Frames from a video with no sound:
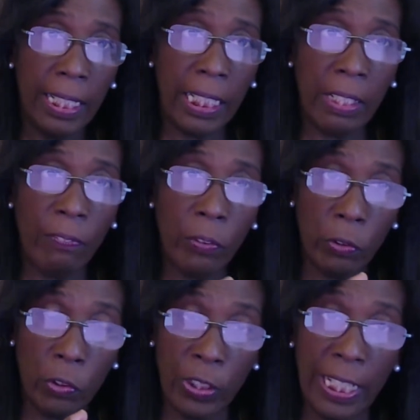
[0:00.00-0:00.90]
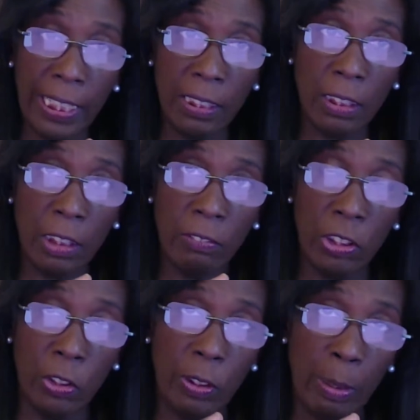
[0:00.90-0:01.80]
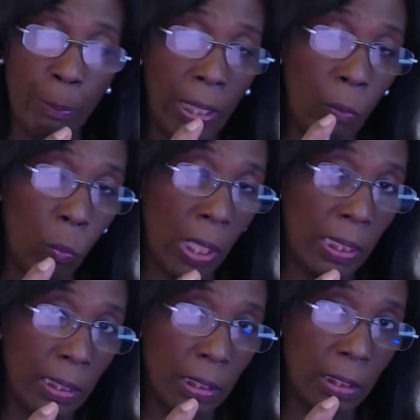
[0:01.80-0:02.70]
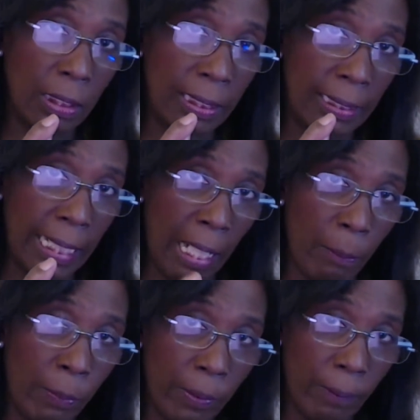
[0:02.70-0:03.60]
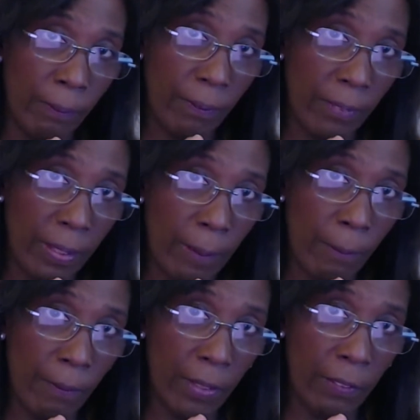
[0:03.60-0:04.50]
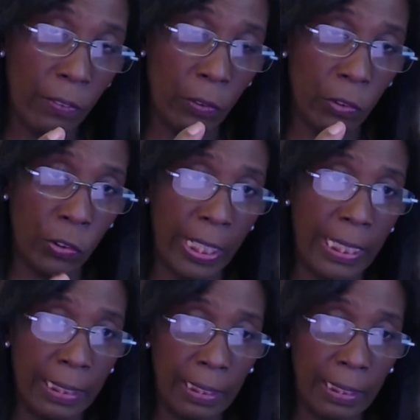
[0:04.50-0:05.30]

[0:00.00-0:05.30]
If you're trained, you reduce it by 1 step. If you're trained